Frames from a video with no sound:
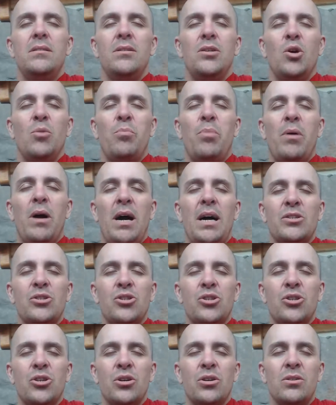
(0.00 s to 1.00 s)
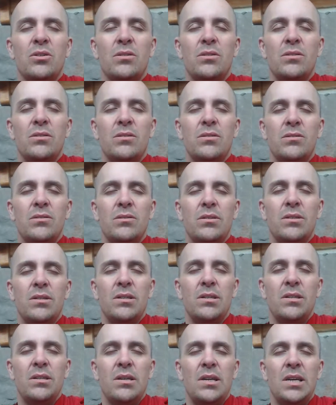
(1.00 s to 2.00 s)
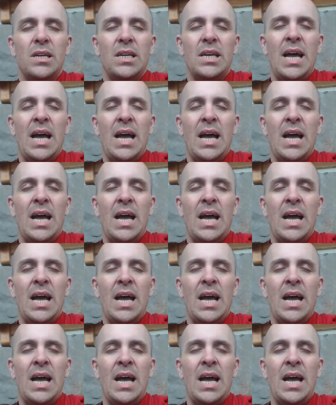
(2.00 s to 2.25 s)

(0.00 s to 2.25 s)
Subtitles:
your posture and